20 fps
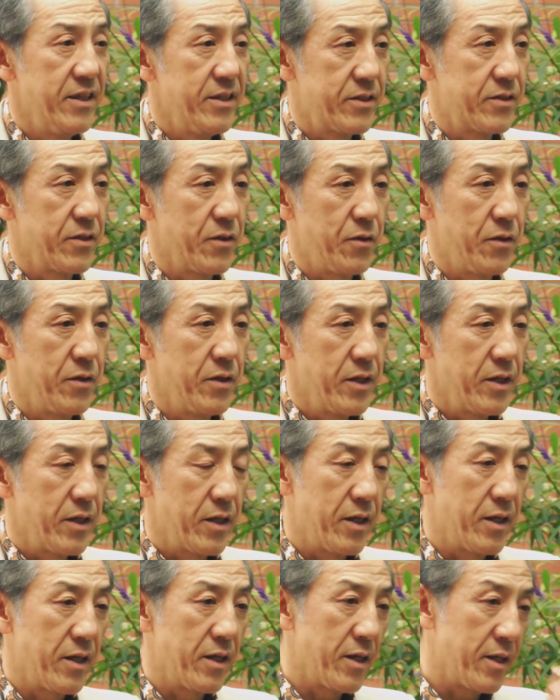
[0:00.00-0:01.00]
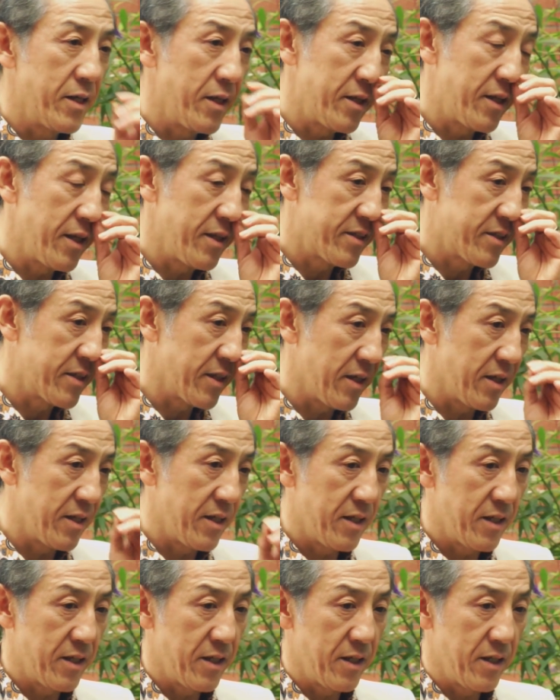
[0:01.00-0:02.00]
So it is
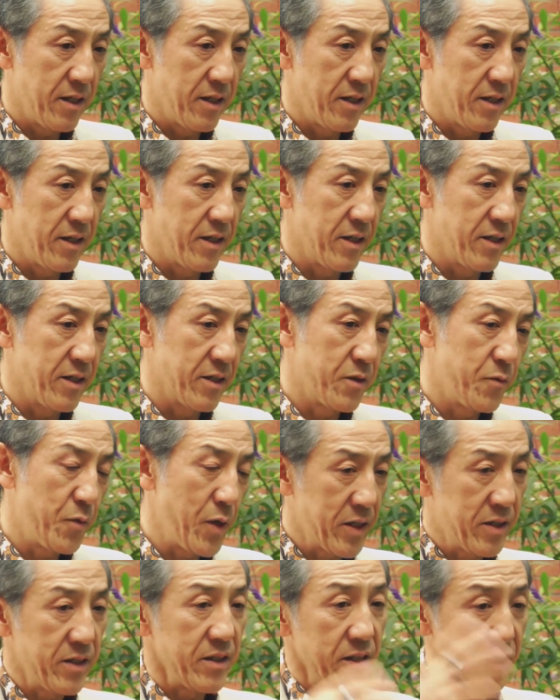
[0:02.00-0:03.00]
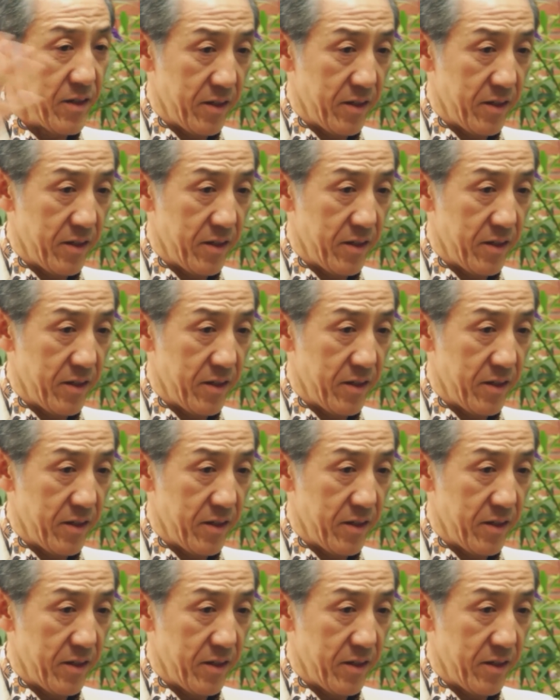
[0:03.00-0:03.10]
quite